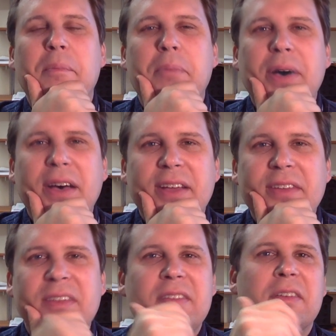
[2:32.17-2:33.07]

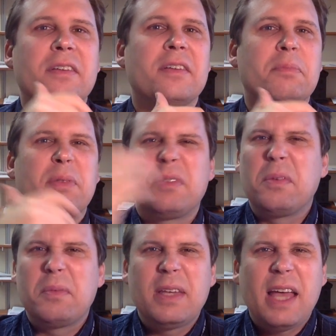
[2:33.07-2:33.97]
but you're
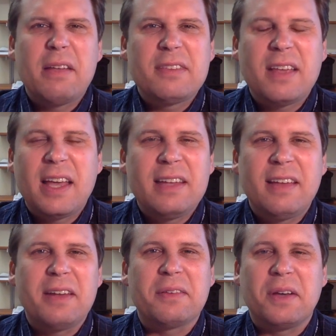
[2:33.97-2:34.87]
presumably outside.
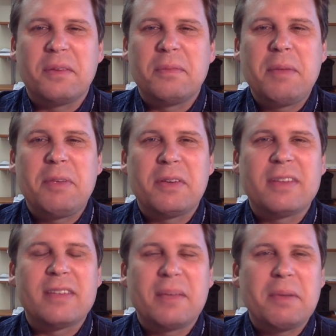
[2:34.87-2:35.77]
I don't know. Maybe you're
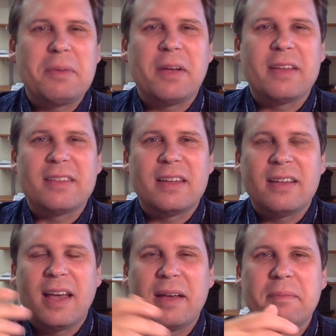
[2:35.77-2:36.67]
inside, maybe you're outside.
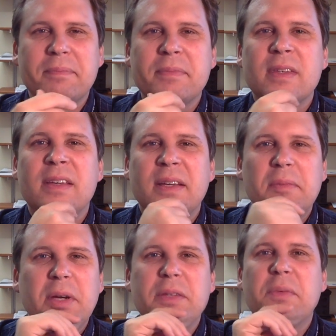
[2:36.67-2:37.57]
Um,
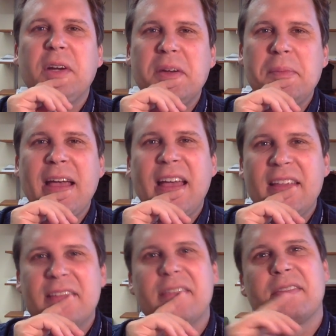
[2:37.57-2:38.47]
but you're wearing a
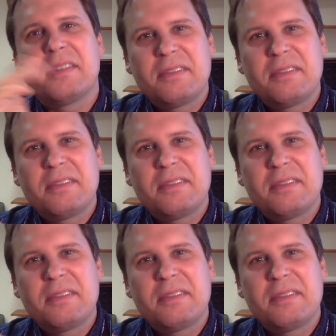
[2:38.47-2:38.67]
mask and so